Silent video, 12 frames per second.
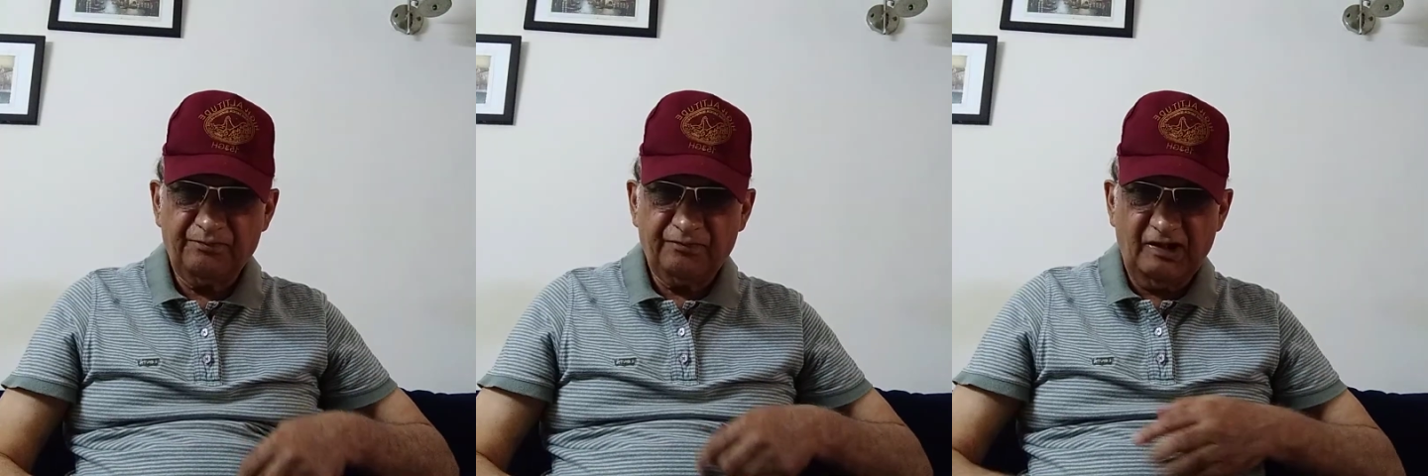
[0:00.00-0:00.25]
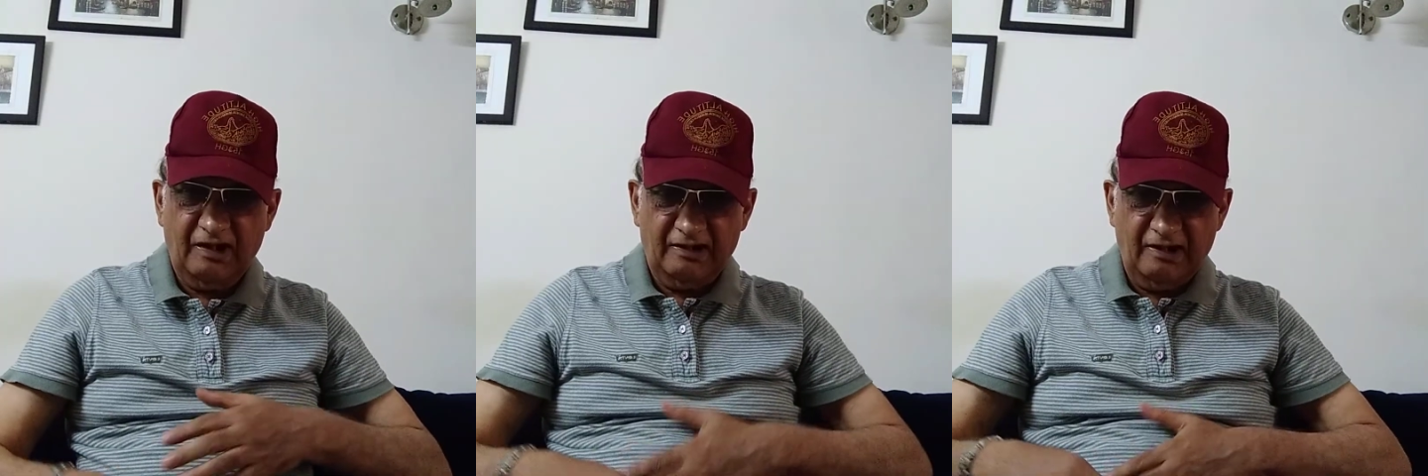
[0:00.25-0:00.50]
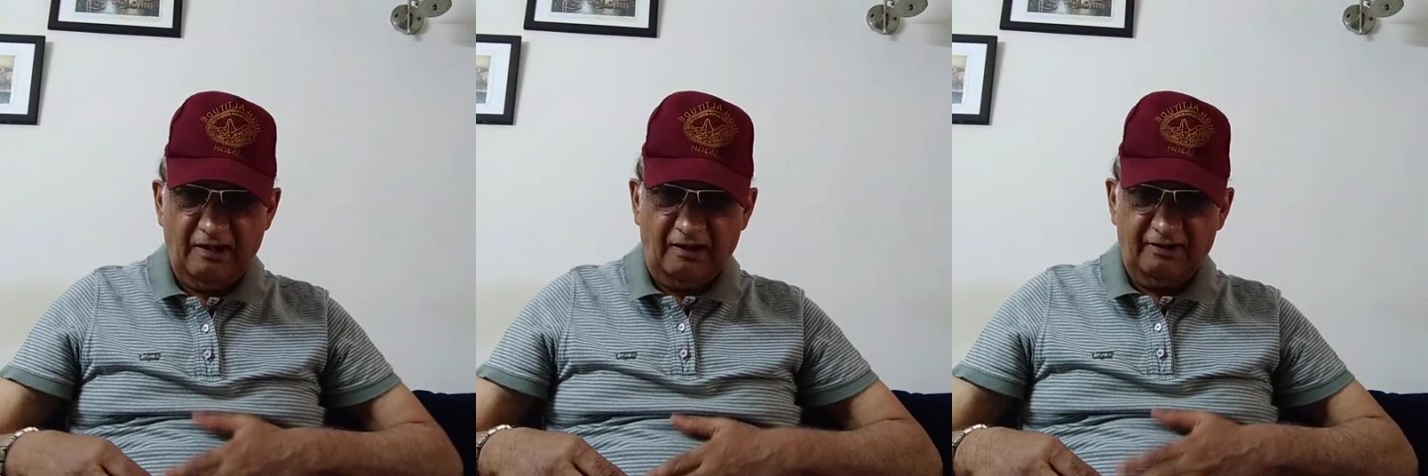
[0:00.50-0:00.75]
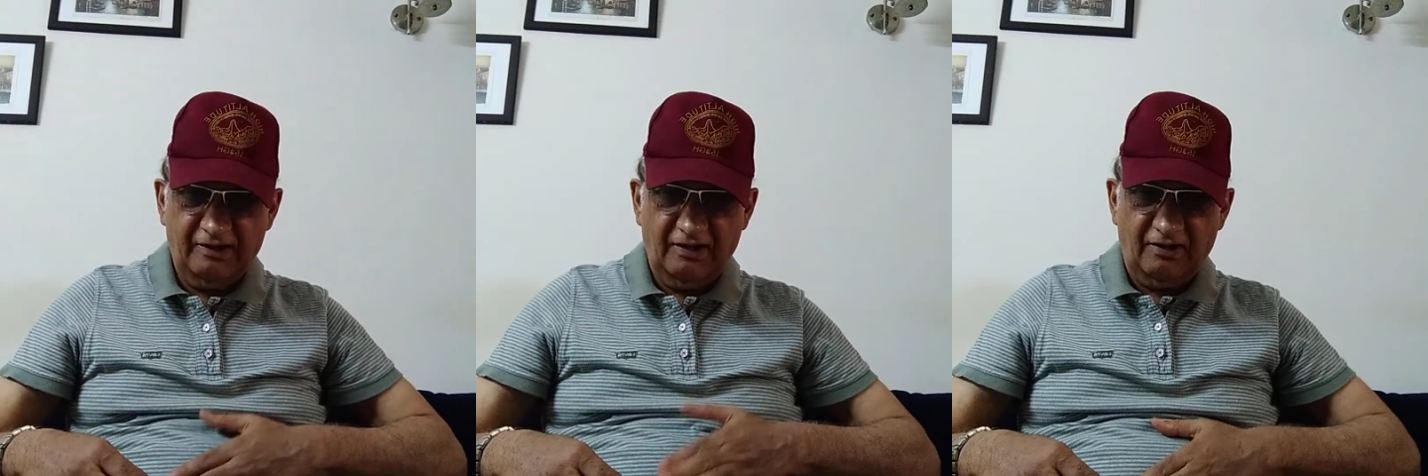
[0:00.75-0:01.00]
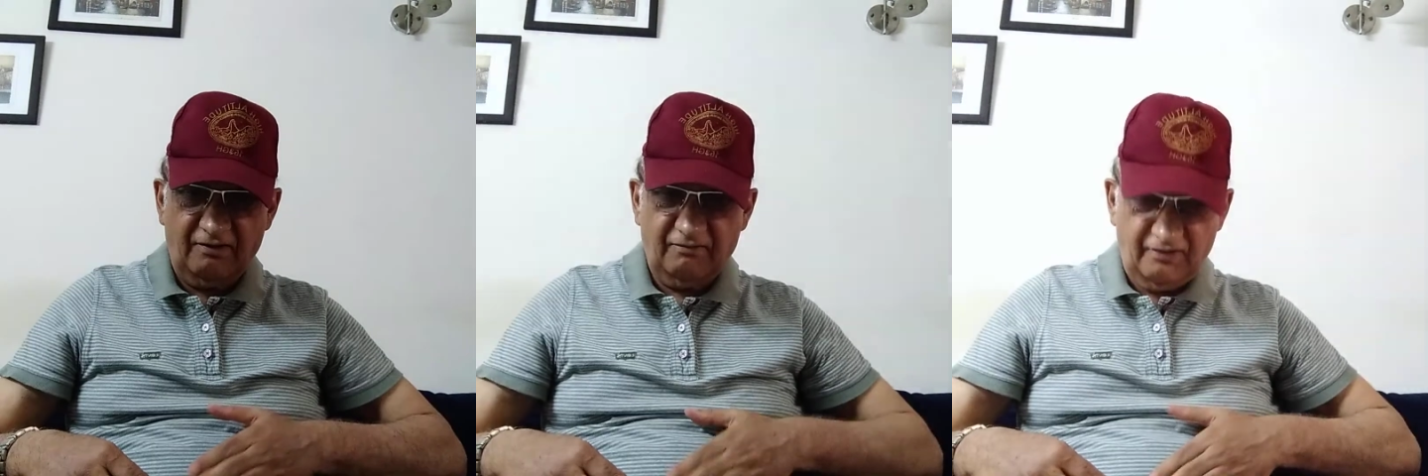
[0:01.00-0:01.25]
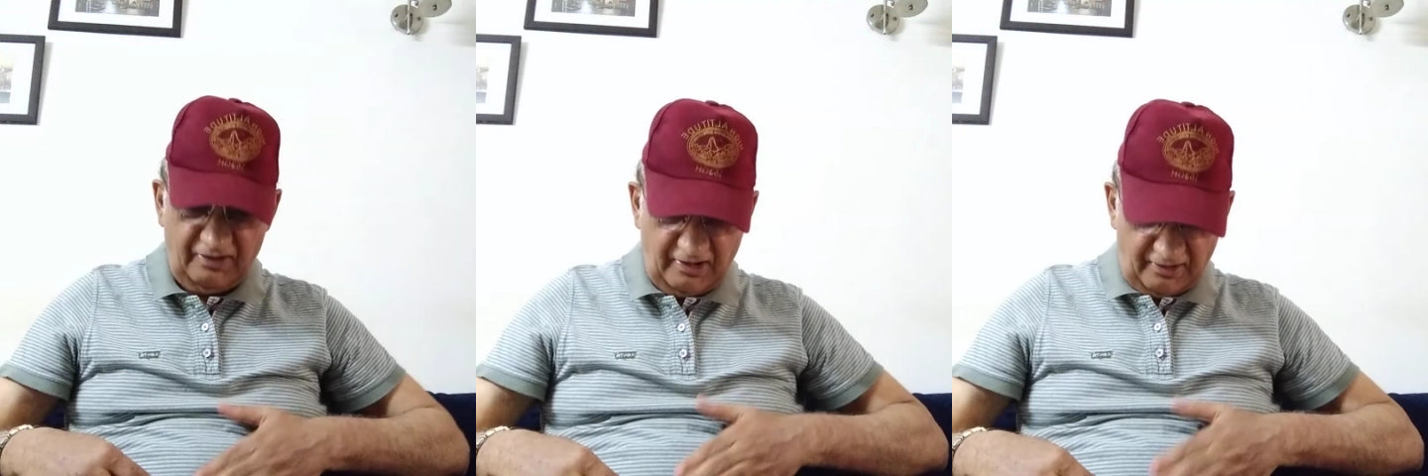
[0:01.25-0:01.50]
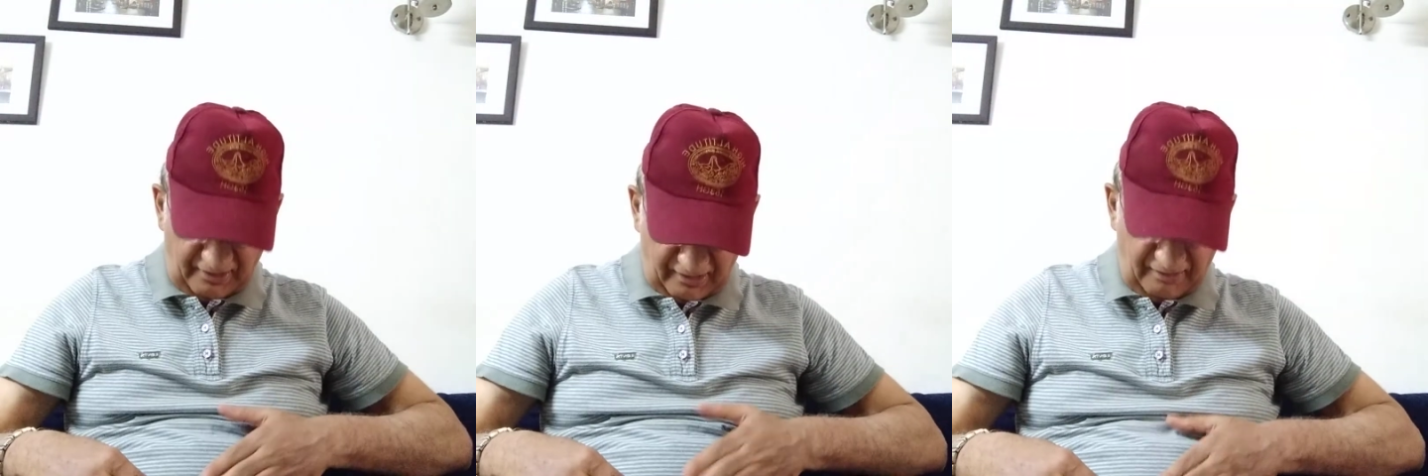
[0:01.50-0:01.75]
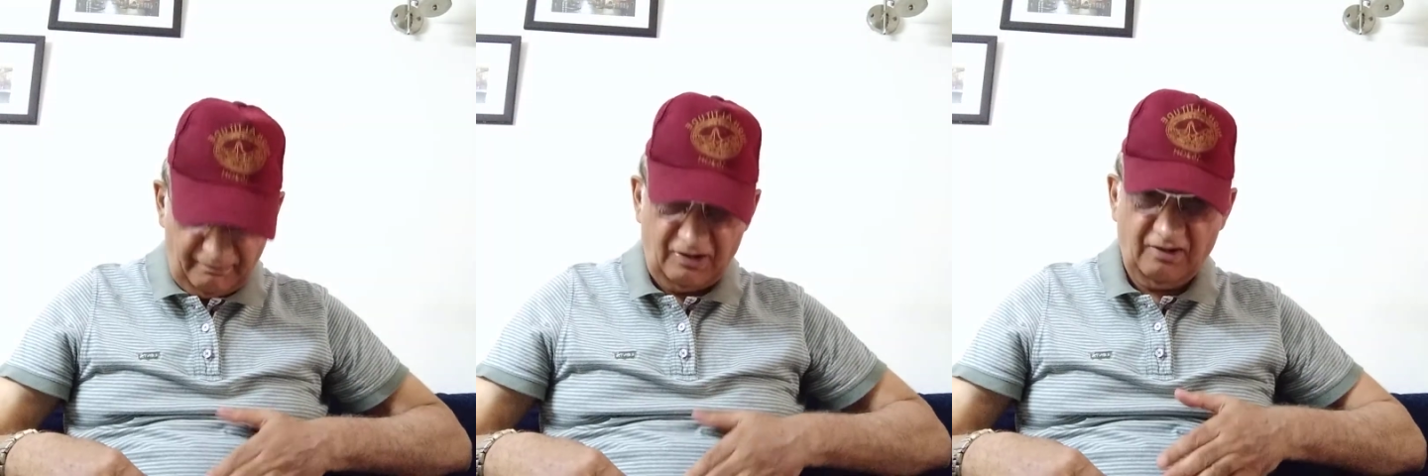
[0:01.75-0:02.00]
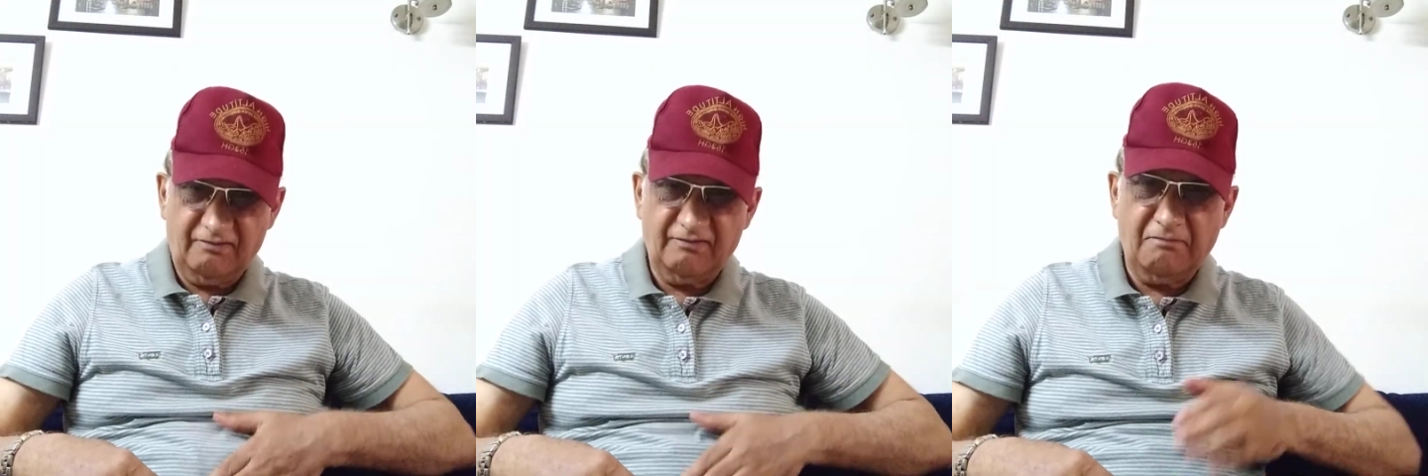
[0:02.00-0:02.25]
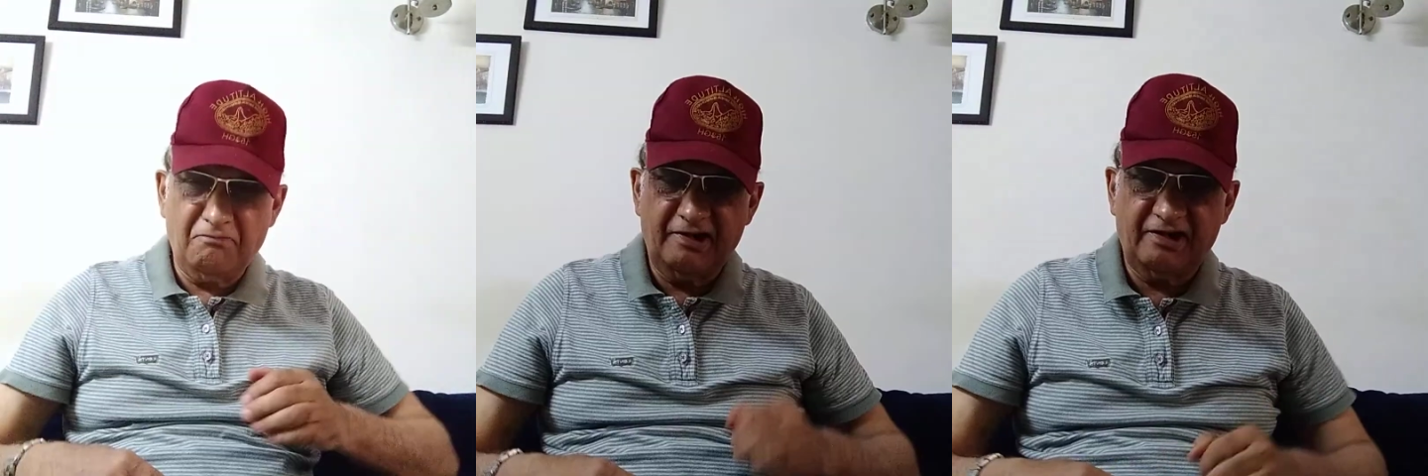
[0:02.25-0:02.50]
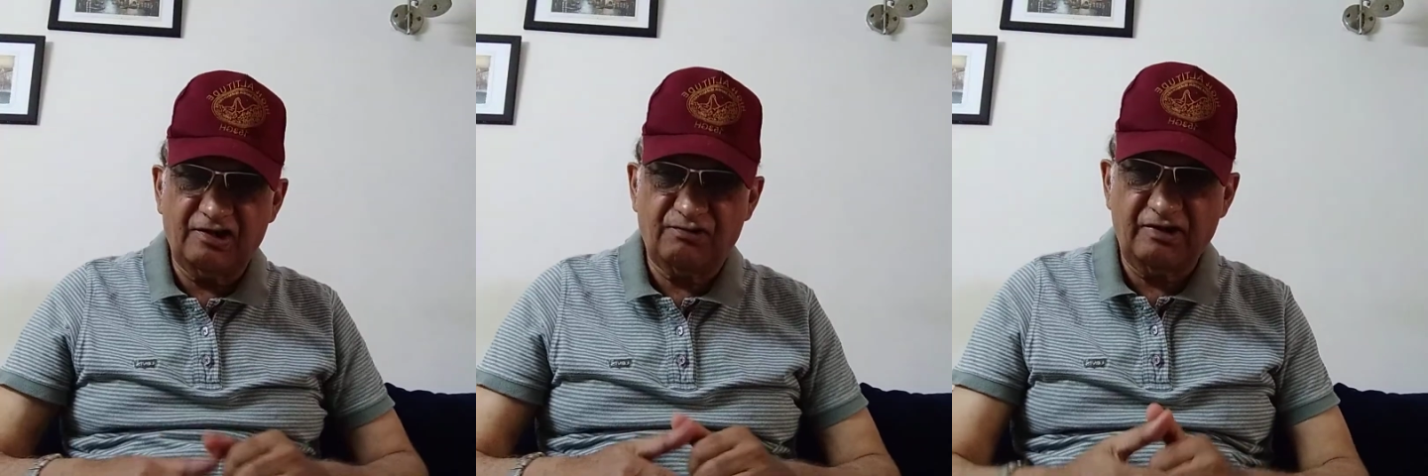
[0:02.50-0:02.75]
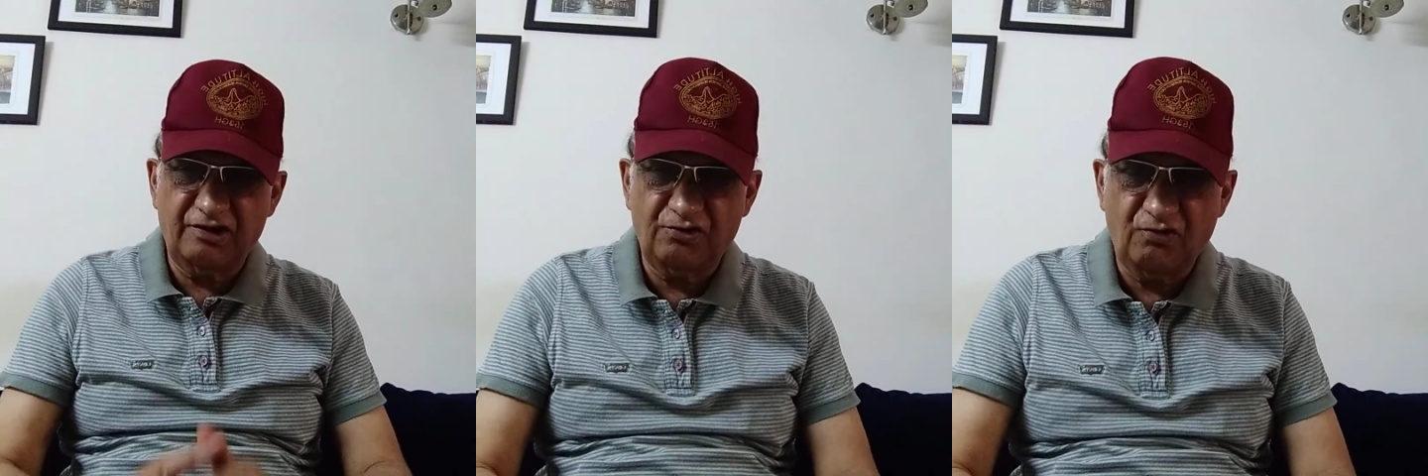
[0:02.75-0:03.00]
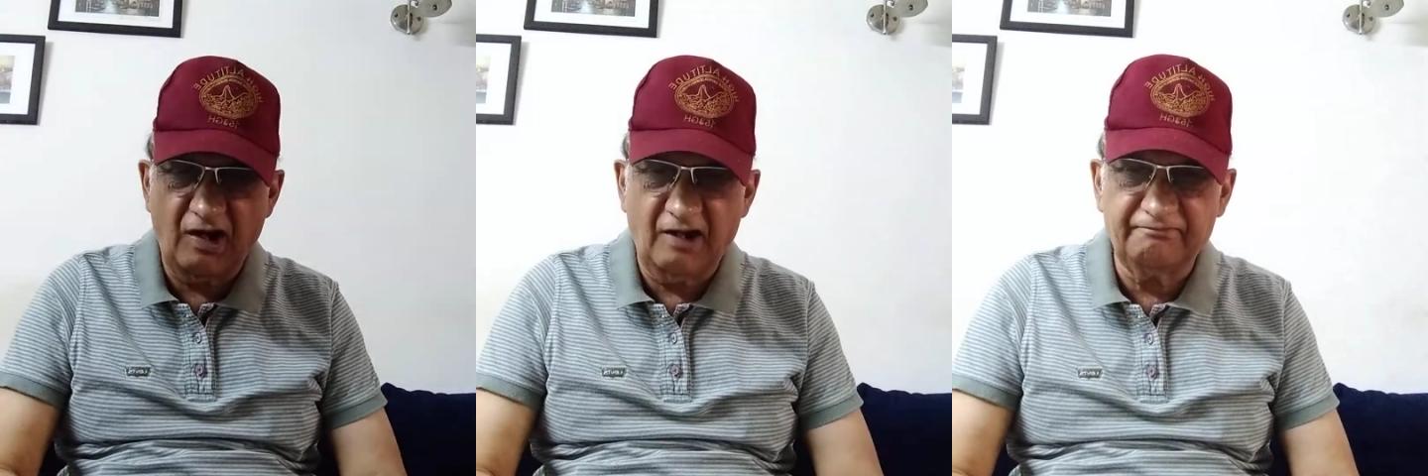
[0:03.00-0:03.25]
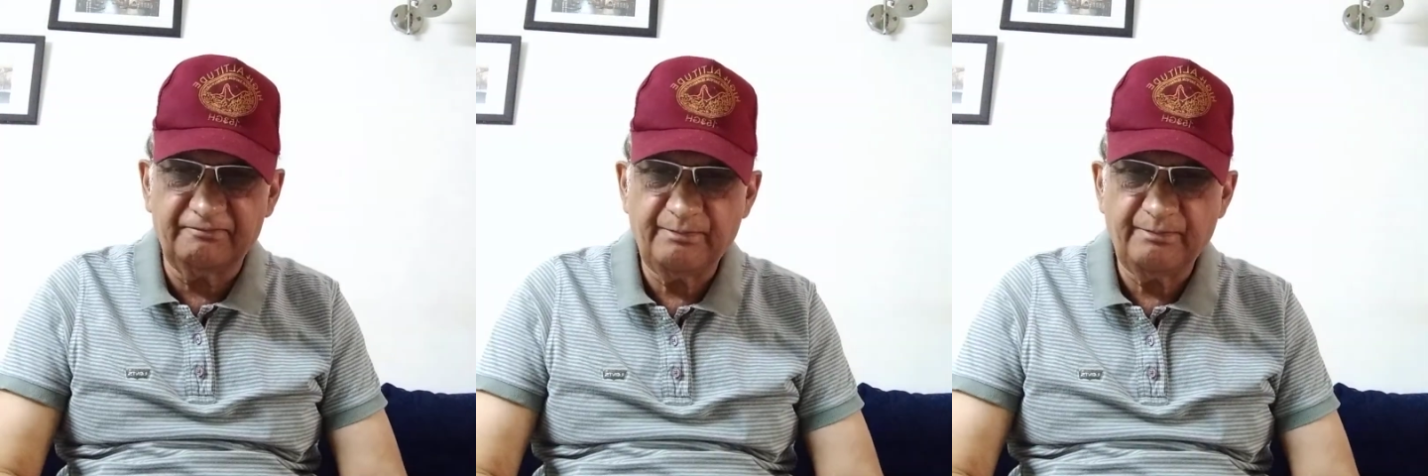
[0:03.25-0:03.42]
Yeah, here in the middle, umbilicus where you have.